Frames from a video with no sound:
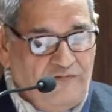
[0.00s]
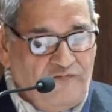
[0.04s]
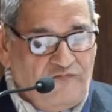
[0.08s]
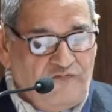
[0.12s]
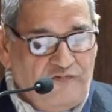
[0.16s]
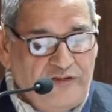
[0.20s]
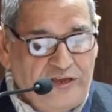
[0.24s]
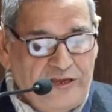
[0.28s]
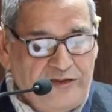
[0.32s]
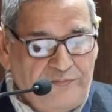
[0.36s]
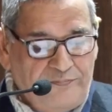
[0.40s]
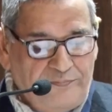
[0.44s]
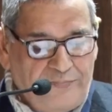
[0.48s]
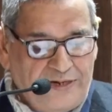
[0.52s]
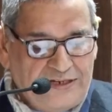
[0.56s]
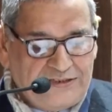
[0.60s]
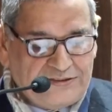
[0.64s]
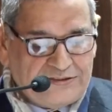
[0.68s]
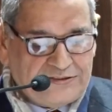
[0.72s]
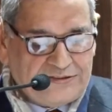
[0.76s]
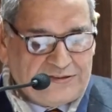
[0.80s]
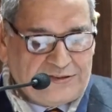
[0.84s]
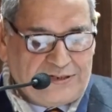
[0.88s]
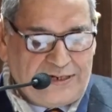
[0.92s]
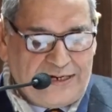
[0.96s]
we
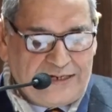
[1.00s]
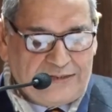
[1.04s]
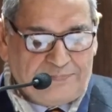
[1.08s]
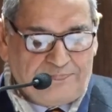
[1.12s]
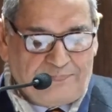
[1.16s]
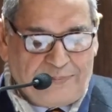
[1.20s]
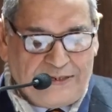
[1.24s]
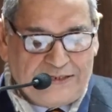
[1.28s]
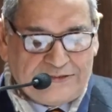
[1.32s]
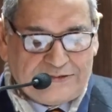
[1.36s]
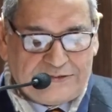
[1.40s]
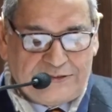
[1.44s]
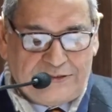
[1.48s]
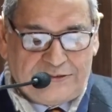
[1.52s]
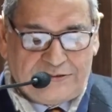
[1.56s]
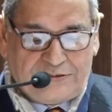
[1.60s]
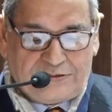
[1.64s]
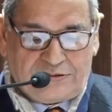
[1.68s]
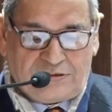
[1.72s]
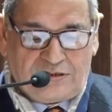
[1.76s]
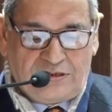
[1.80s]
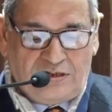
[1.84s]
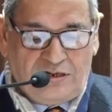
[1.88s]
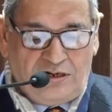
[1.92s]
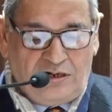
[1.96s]
must at
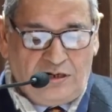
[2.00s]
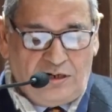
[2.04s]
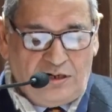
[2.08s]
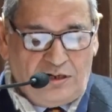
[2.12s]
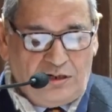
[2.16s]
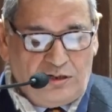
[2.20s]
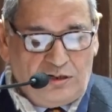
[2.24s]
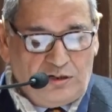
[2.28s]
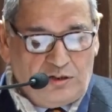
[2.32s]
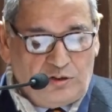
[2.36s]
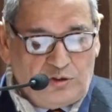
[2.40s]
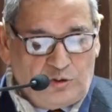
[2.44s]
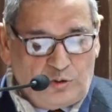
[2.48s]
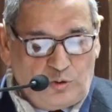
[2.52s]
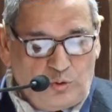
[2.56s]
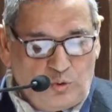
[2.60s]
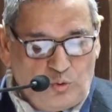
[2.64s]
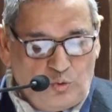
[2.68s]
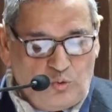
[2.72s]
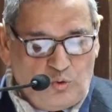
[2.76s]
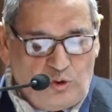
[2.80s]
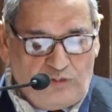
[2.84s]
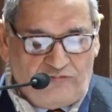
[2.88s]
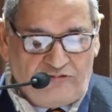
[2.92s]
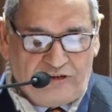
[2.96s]
present
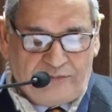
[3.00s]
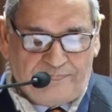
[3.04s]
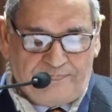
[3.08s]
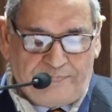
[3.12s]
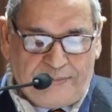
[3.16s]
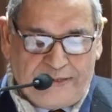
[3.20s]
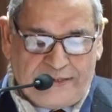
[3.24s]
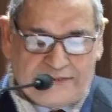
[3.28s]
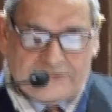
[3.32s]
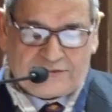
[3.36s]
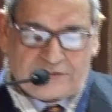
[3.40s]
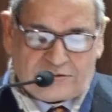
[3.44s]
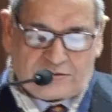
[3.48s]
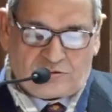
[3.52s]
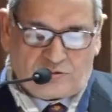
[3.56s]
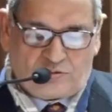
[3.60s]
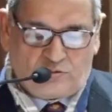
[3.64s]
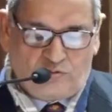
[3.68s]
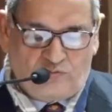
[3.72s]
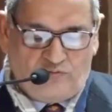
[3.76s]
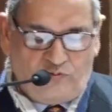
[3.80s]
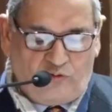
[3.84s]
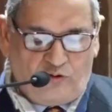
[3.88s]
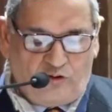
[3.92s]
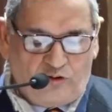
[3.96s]
do our best
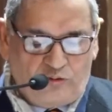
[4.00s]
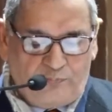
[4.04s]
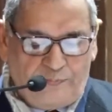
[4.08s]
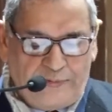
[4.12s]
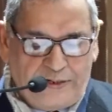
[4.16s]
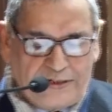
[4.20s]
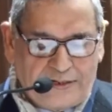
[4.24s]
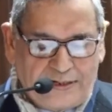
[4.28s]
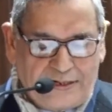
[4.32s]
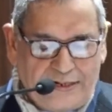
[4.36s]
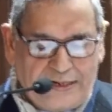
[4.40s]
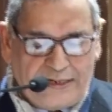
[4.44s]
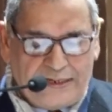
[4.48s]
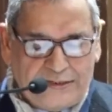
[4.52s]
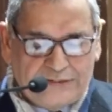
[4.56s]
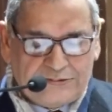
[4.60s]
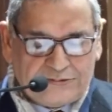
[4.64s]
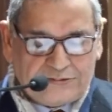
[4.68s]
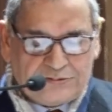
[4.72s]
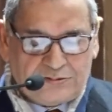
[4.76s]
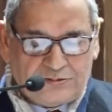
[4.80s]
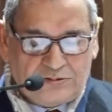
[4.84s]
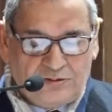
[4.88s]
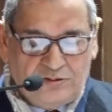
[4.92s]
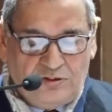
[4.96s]
to form a class
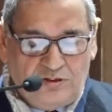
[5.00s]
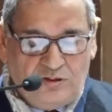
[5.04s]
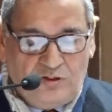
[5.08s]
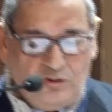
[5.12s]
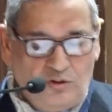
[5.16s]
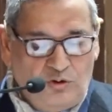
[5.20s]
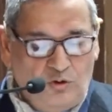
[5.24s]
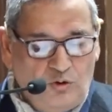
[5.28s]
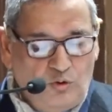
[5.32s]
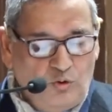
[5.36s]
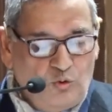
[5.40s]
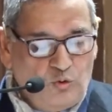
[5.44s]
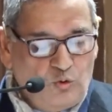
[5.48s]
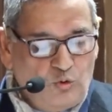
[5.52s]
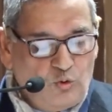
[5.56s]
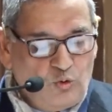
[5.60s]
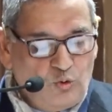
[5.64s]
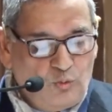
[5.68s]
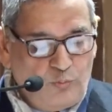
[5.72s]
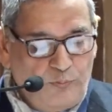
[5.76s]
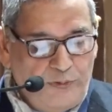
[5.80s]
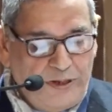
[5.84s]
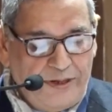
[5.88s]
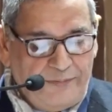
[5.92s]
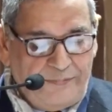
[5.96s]

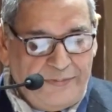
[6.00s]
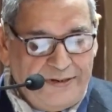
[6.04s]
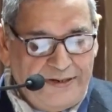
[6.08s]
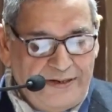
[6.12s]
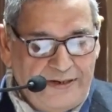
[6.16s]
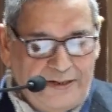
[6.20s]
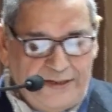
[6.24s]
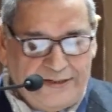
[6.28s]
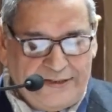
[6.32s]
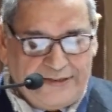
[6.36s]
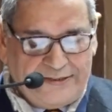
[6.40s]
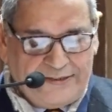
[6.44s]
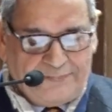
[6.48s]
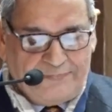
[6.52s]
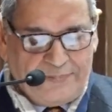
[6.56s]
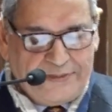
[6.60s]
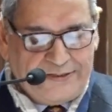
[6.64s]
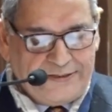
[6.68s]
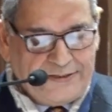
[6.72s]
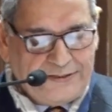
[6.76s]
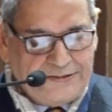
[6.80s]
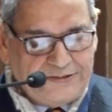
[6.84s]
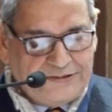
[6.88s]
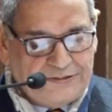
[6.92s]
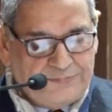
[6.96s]
who may be
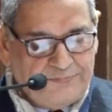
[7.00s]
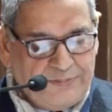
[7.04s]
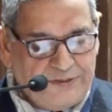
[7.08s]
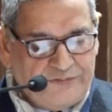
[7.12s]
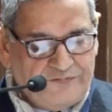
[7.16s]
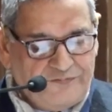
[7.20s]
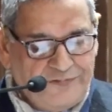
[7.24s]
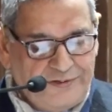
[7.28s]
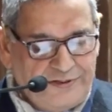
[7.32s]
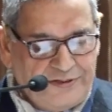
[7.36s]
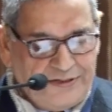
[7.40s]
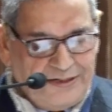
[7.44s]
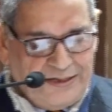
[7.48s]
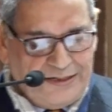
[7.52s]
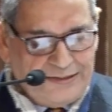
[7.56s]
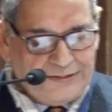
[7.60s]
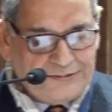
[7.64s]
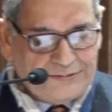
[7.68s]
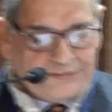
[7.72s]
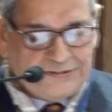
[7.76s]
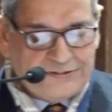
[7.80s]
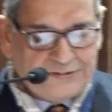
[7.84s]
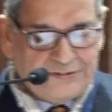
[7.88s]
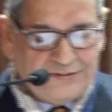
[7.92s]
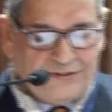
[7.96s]
interpreters between
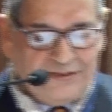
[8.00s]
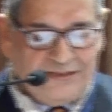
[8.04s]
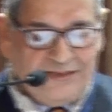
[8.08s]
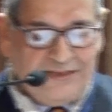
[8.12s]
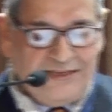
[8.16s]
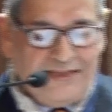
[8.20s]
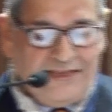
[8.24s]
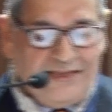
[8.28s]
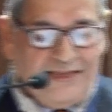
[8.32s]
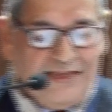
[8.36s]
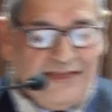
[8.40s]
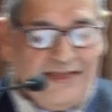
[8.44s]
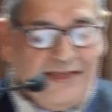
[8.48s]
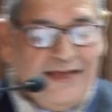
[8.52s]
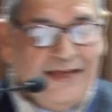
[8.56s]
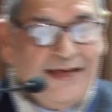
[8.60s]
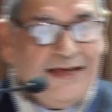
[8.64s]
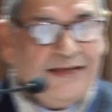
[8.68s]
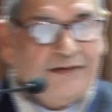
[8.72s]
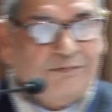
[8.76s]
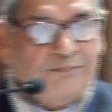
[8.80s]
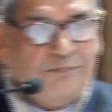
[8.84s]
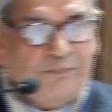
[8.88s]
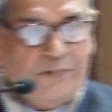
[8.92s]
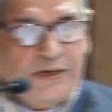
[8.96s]
us and